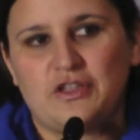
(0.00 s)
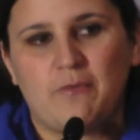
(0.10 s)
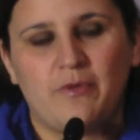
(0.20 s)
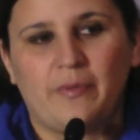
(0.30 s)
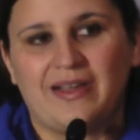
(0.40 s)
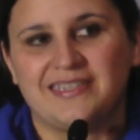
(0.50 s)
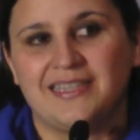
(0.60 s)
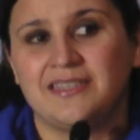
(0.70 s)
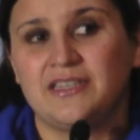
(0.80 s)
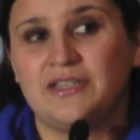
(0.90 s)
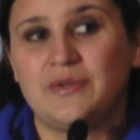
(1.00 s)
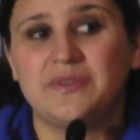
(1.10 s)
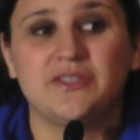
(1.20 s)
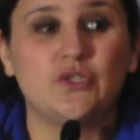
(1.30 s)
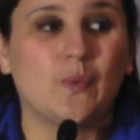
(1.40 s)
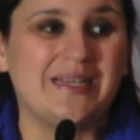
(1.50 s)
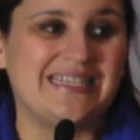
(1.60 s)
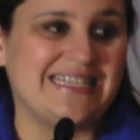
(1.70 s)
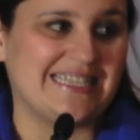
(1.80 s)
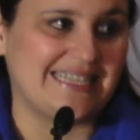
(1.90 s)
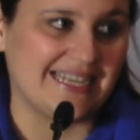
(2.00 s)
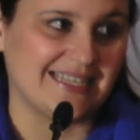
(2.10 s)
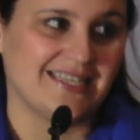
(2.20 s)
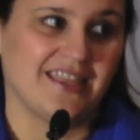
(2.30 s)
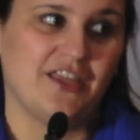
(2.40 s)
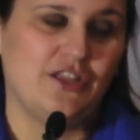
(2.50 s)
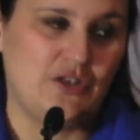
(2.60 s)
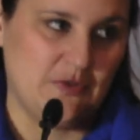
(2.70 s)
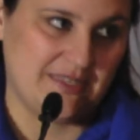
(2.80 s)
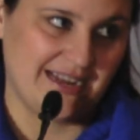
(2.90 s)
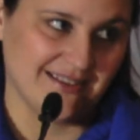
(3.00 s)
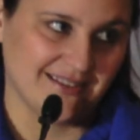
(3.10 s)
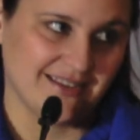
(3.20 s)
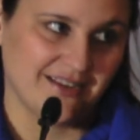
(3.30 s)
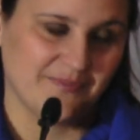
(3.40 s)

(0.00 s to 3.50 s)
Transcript: Global Press Institute's 26th news desk.